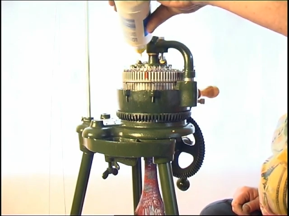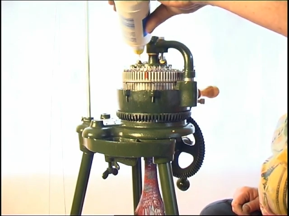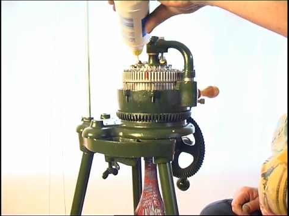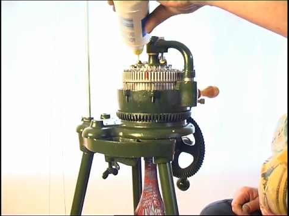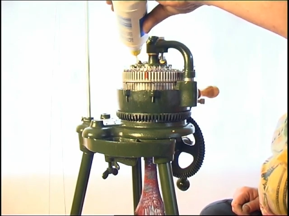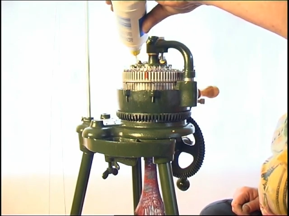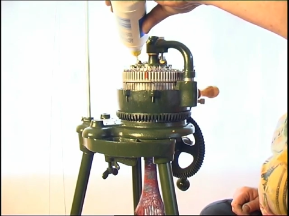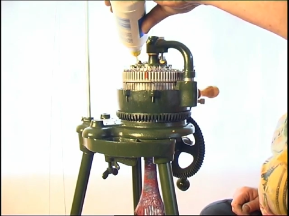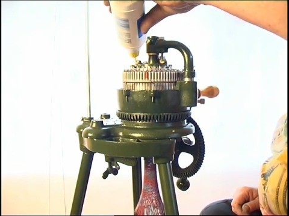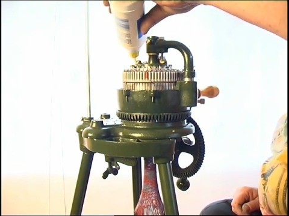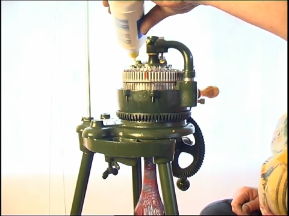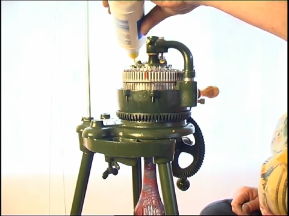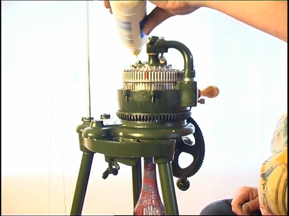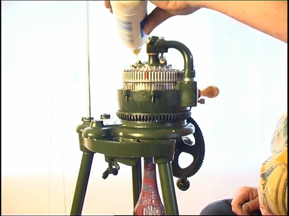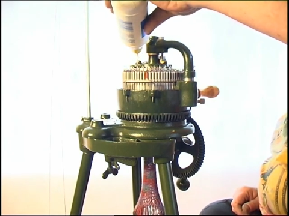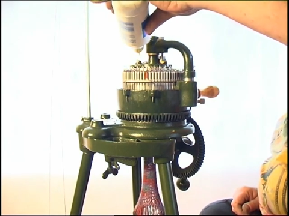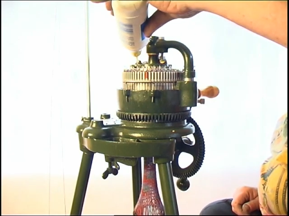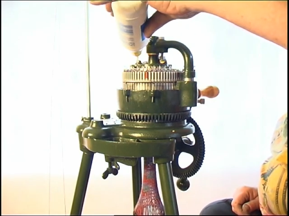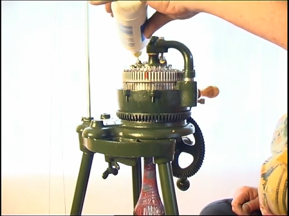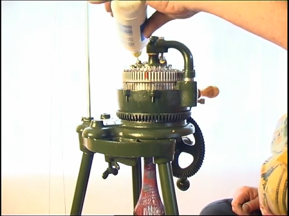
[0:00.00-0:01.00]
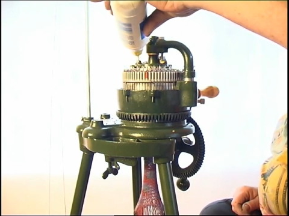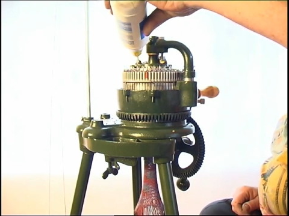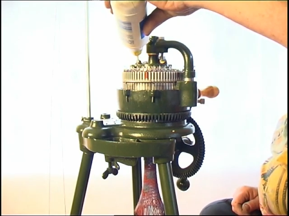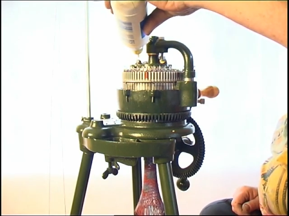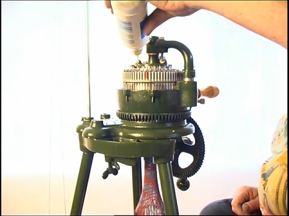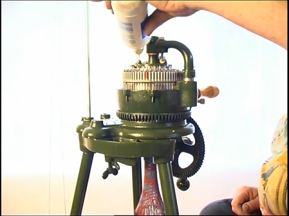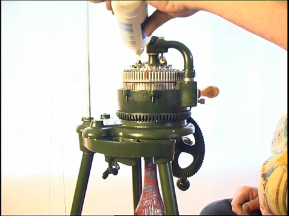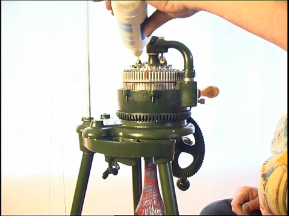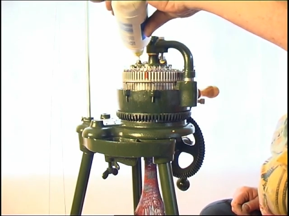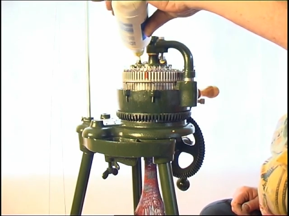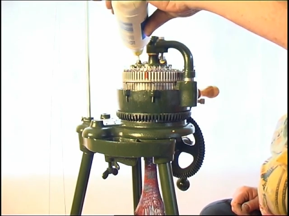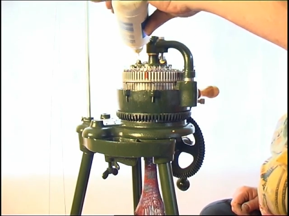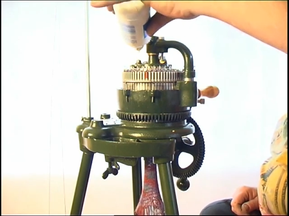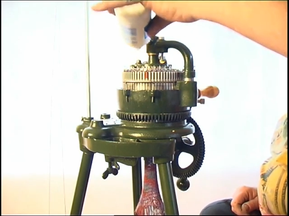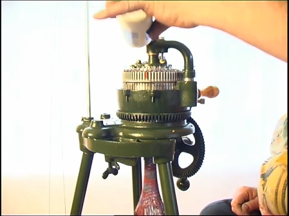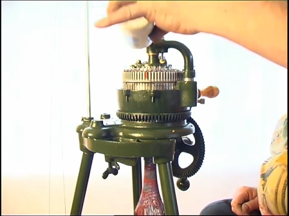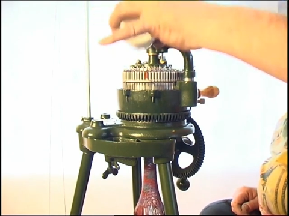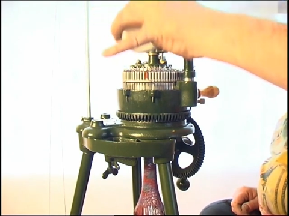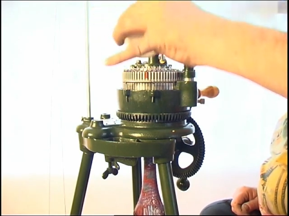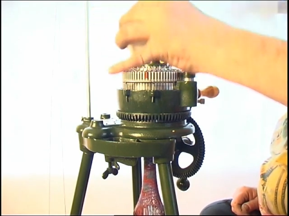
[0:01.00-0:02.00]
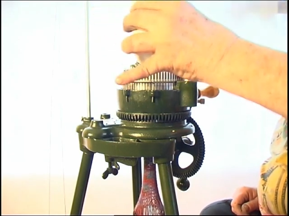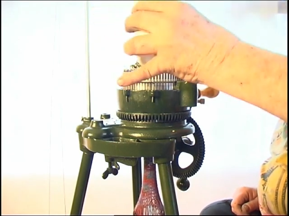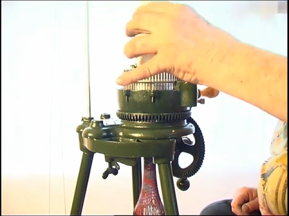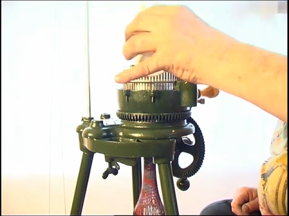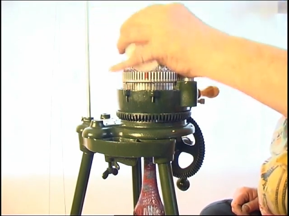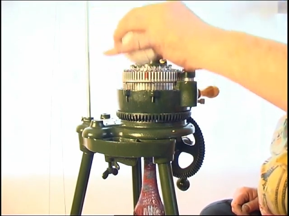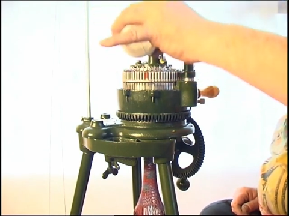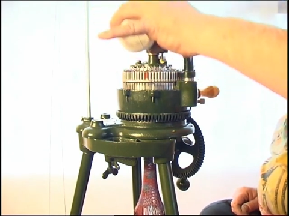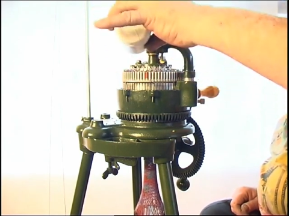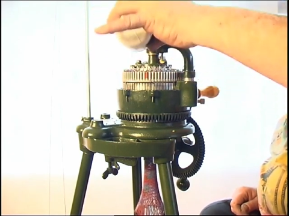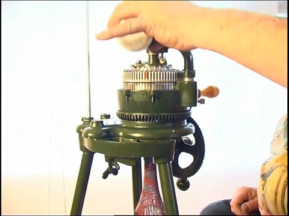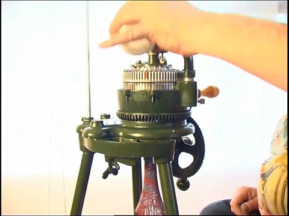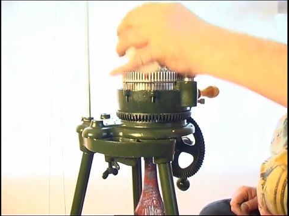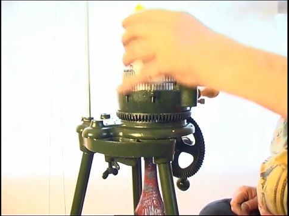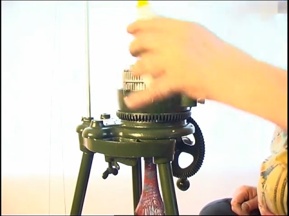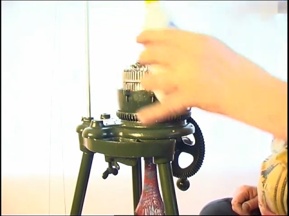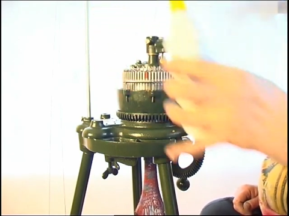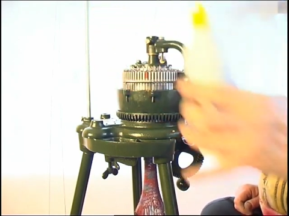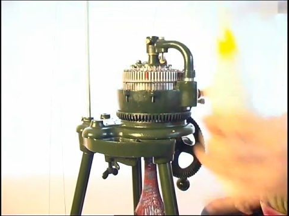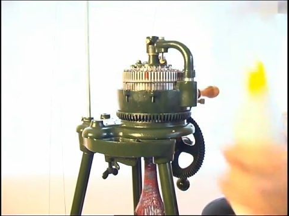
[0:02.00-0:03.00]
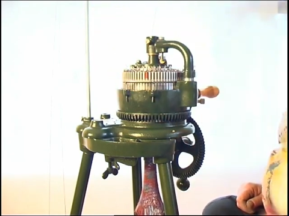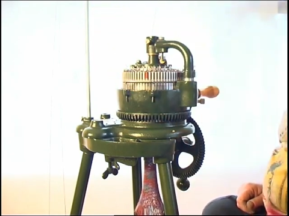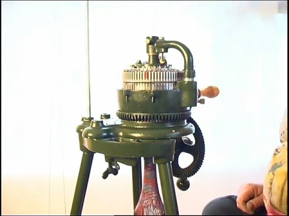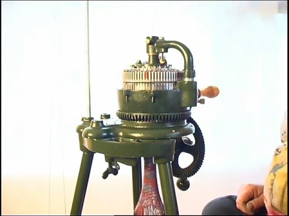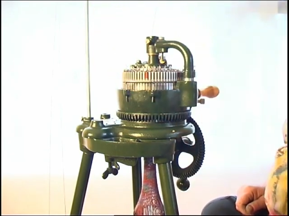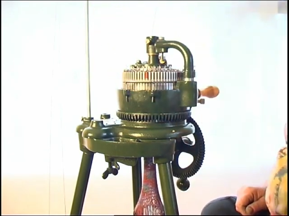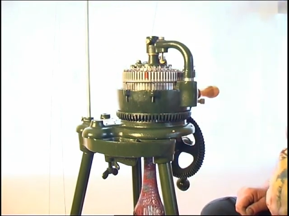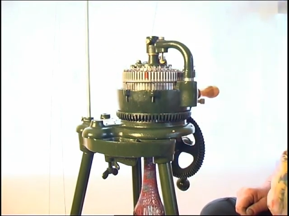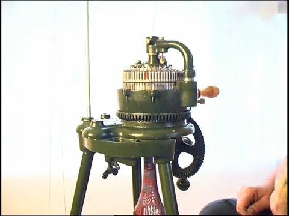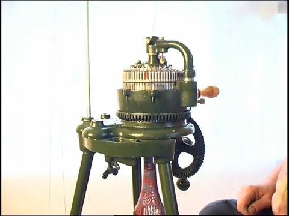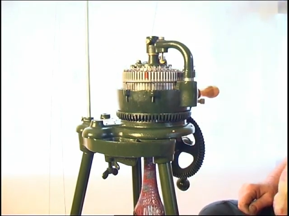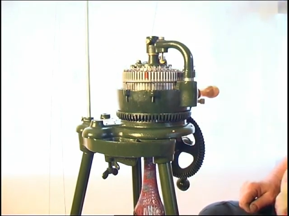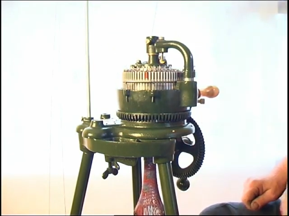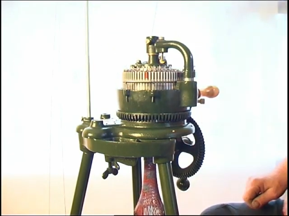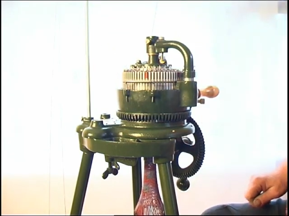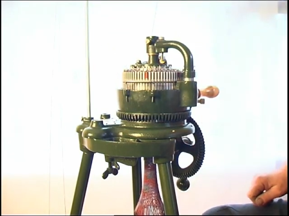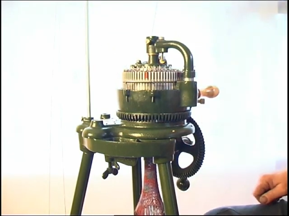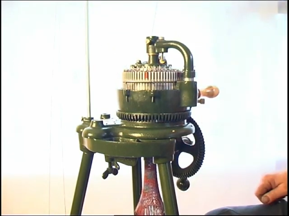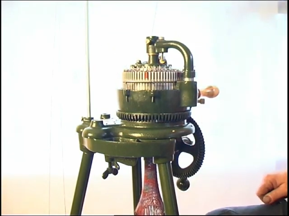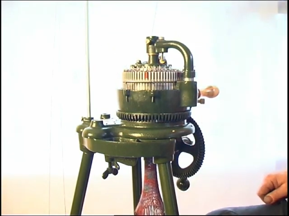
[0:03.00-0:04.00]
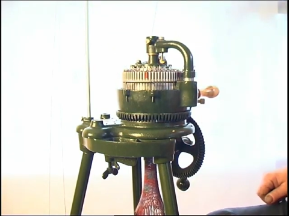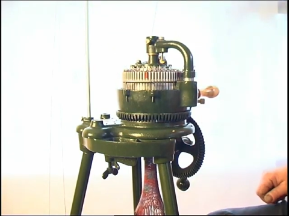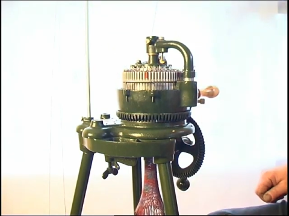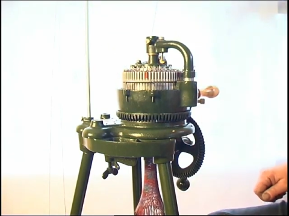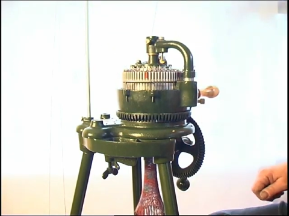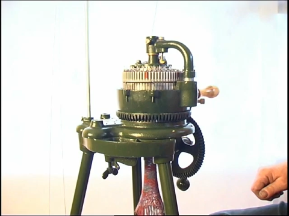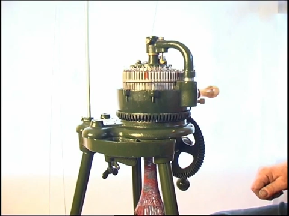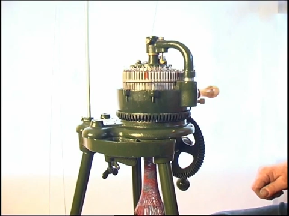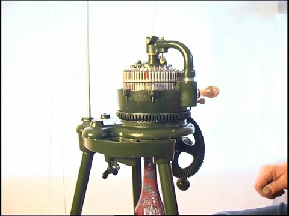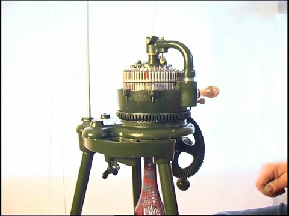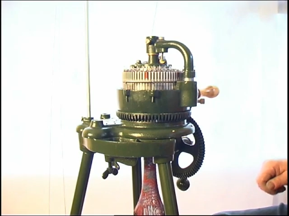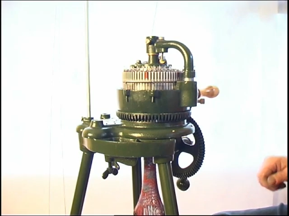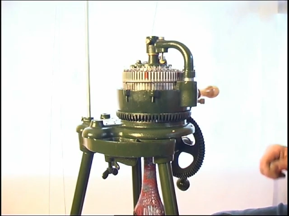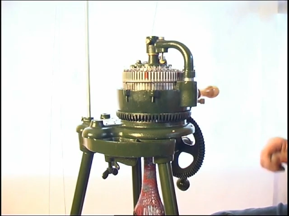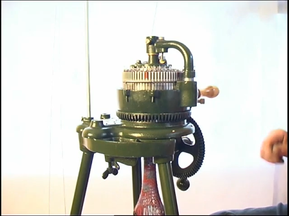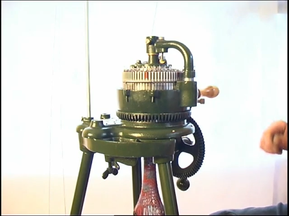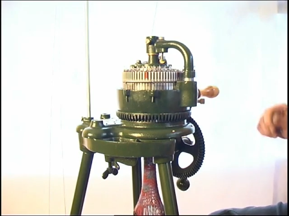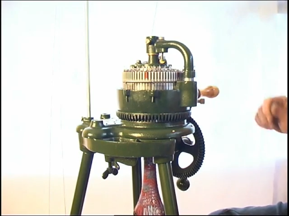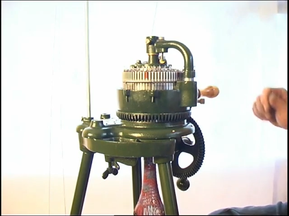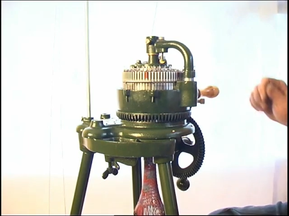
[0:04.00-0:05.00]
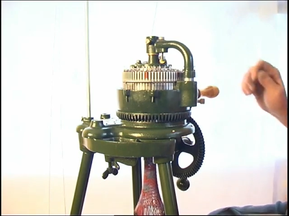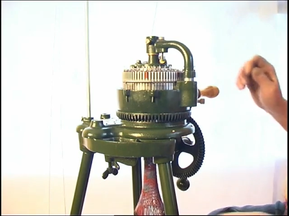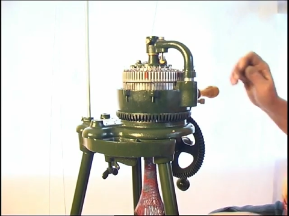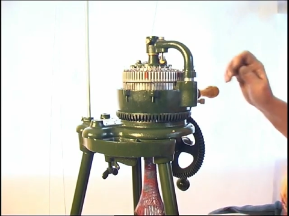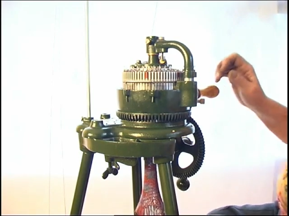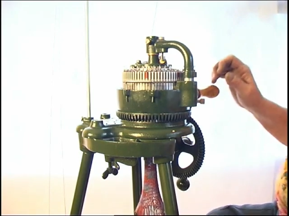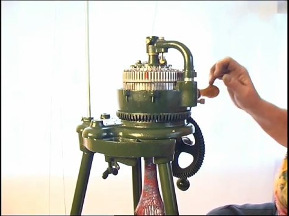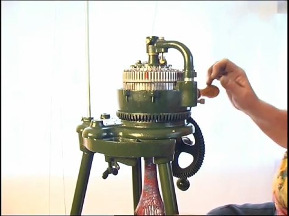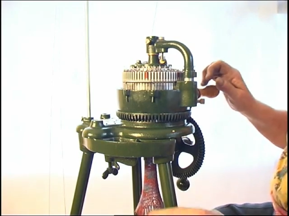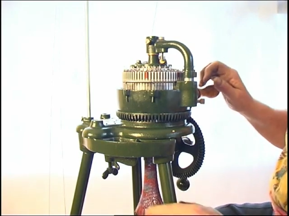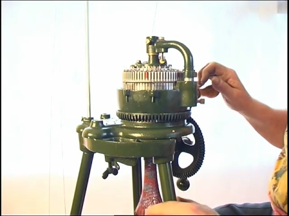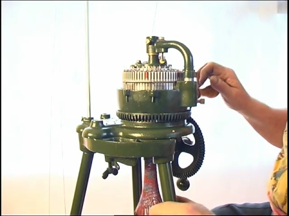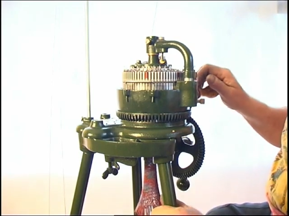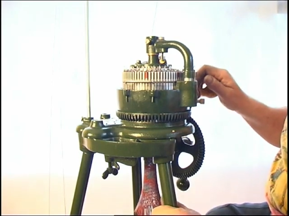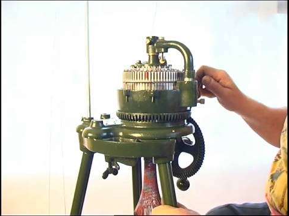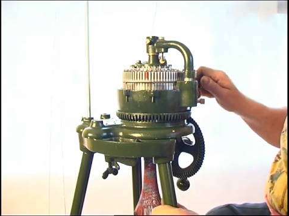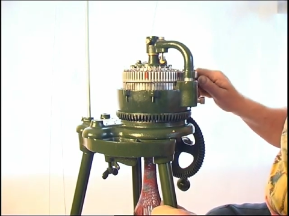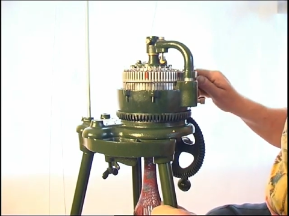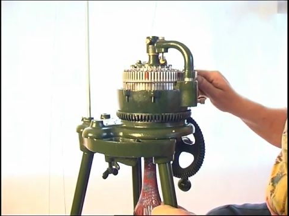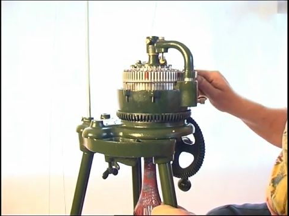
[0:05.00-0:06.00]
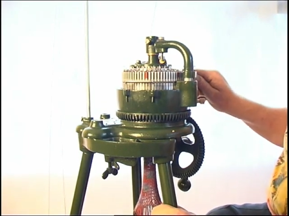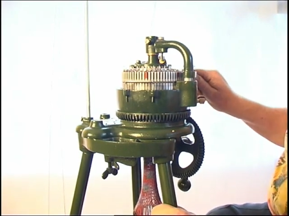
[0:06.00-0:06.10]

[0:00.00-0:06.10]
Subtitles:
[unreadable: no face in view]